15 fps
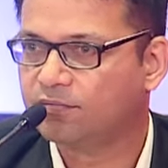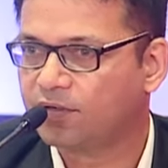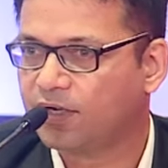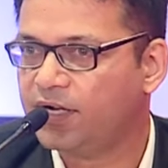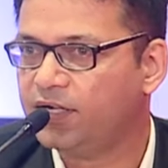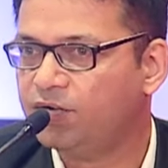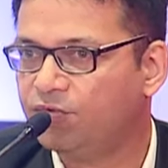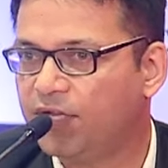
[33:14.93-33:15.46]

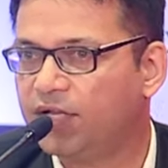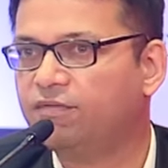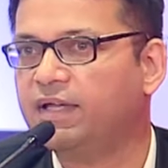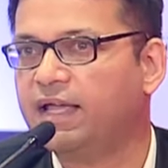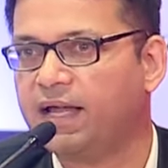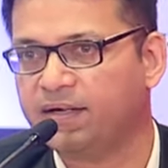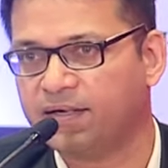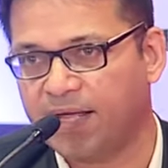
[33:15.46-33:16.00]
right, where we
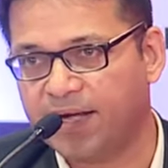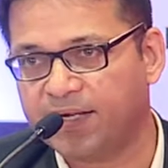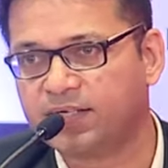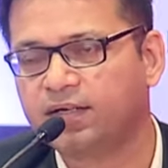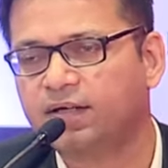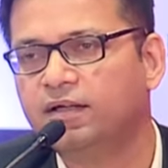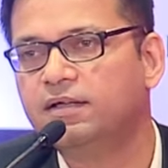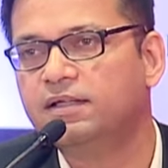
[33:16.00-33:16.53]
can get
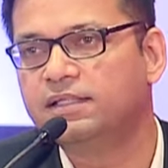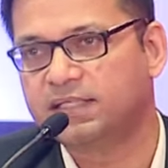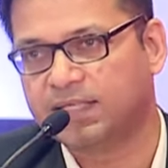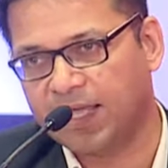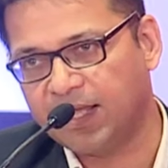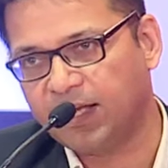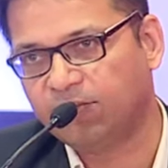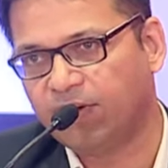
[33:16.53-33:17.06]

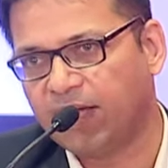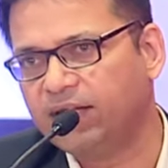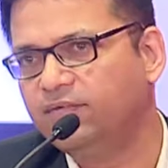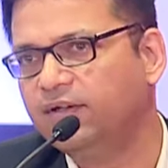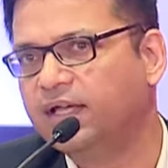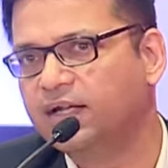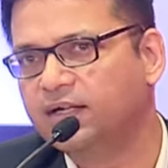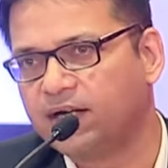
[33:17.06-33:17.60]
scale, while
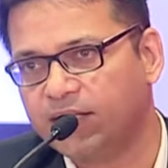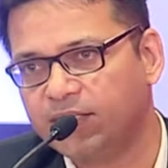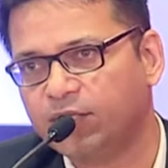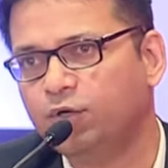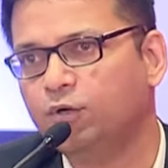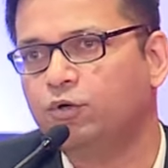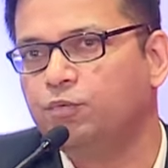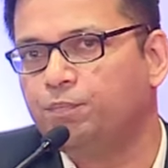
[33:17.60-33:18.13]
we can
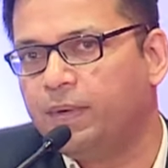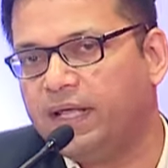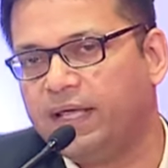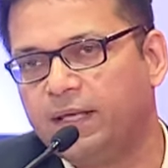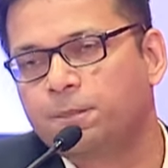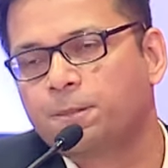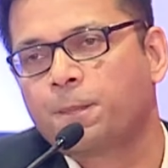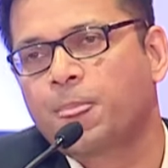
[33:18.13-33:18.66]
continue to
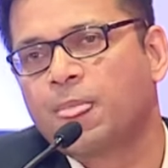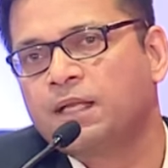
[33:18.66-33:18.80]
play